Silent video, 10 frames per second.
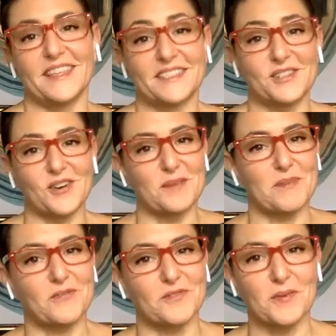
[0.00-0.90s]
let's
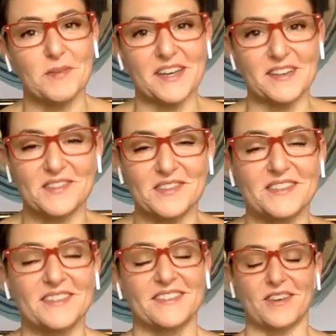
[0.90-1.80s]
talk about phobias.
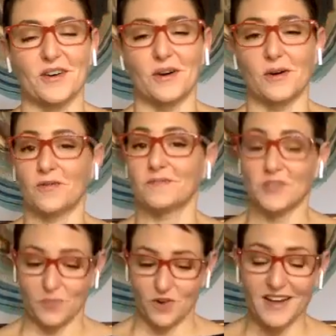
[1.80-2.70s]
So
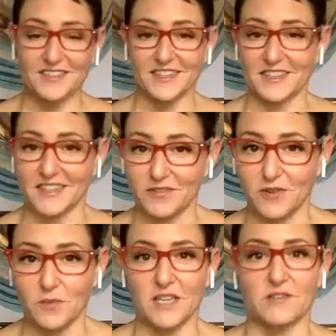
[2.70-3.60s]

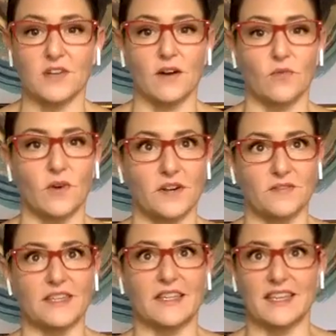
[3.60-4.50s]
surprisingly, phobias are
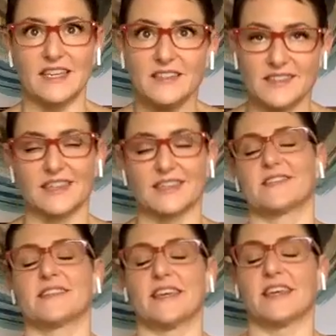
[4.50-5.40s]
one of the
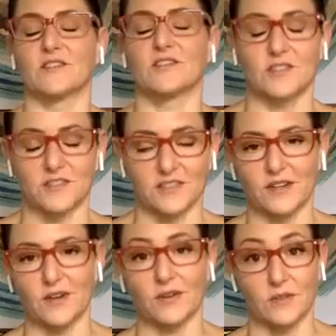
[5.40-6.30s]
easiest things to
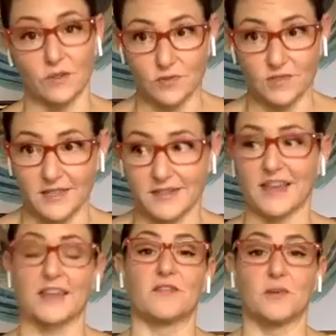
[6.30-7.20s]
clear using
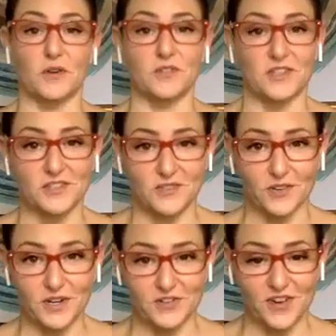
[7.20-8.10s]
the negative emotion
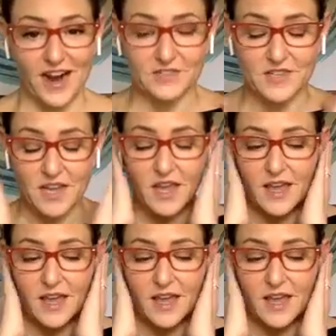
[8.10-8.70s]
destroyer tracks.